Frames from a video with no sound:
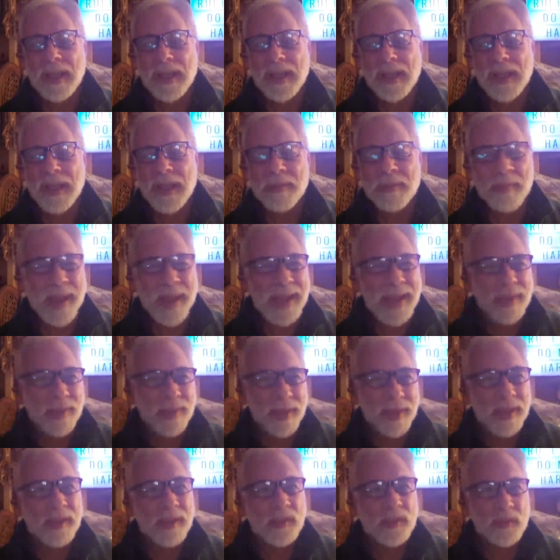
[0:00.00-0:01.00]
and make
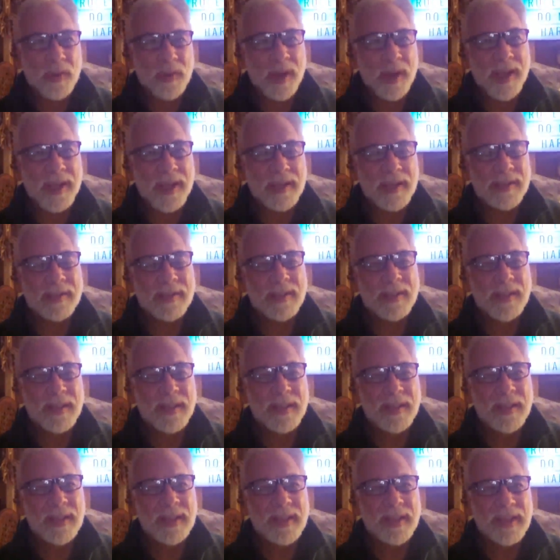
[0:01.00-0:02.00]
things right.
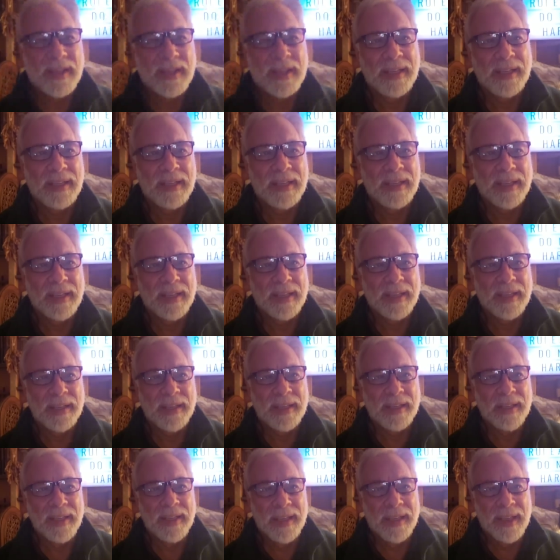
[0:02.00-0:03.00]
Uh,
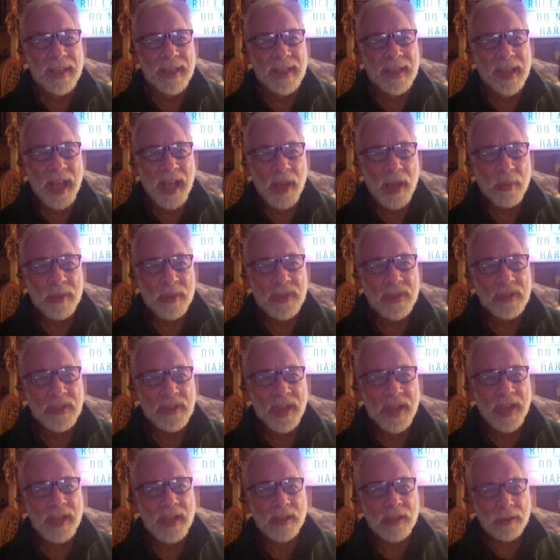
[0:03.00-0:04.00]
I would
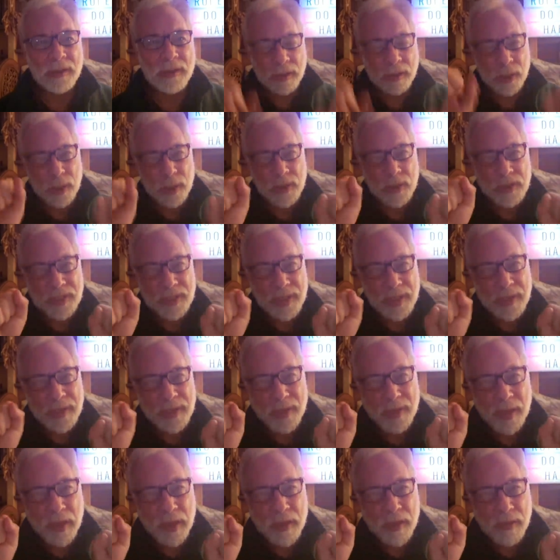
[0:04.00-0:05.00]
say loosen
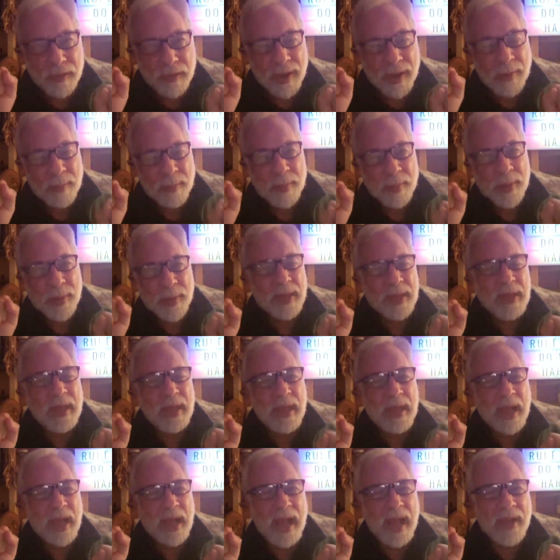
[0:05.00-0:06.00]
the grip
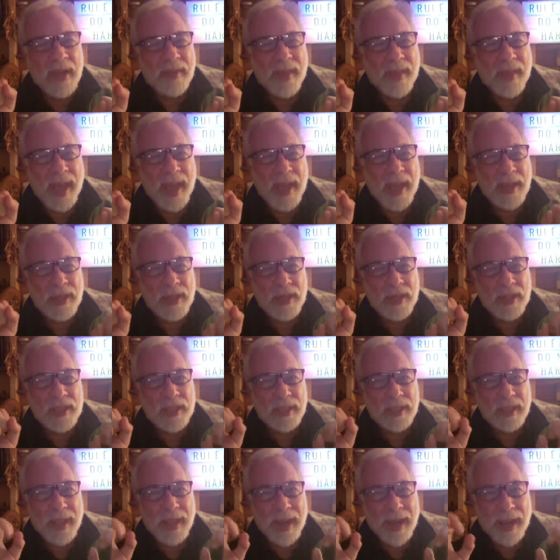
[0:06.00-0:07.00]
on that and
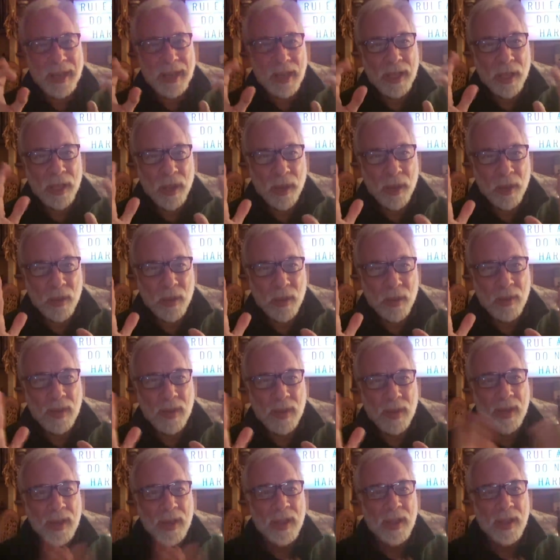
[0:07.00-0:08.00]
just let it go.
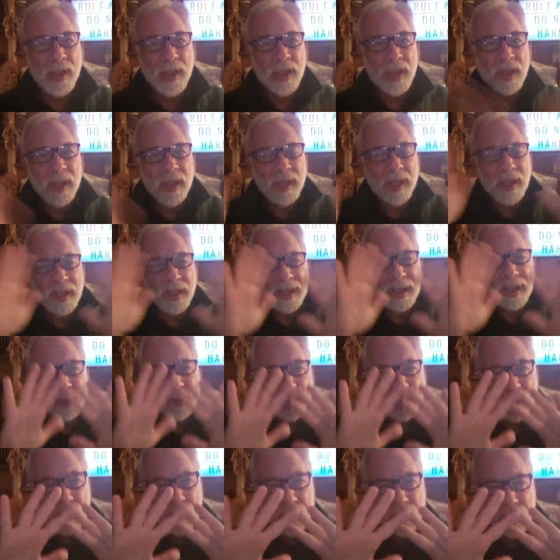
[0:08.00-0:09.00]

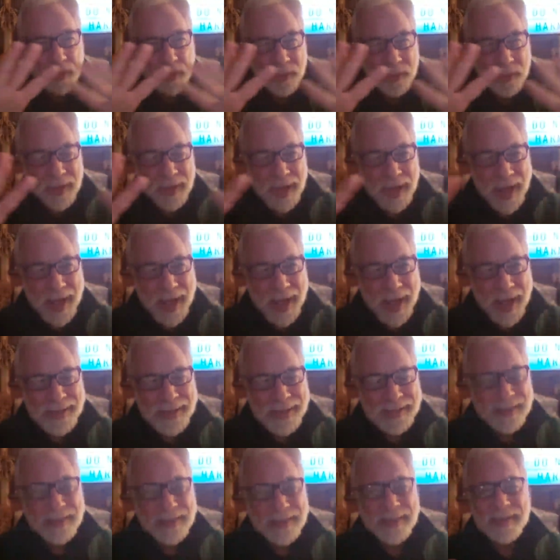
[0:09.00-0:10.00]
Do
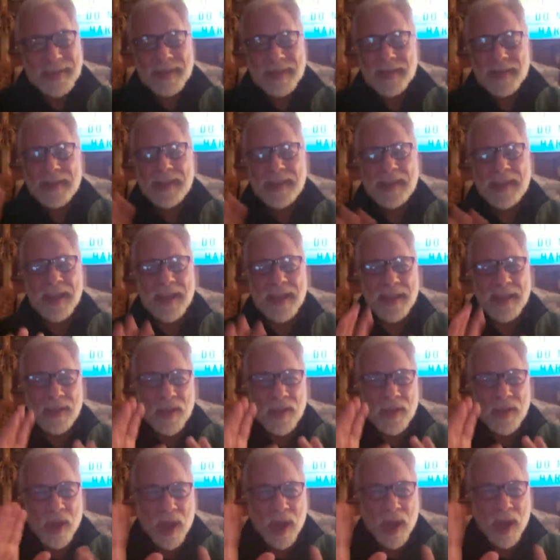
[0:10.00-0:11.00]
not get
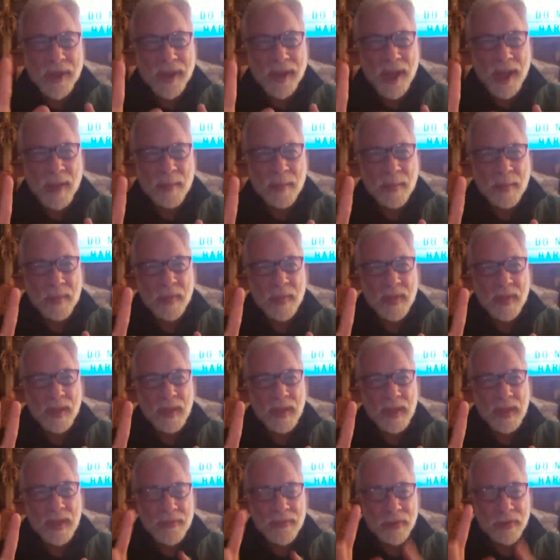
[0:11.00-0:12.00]
caught up.
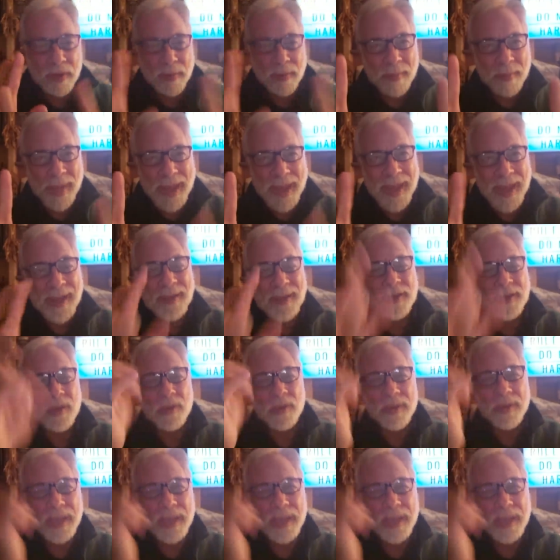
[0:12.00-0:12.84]
If you're a man, don't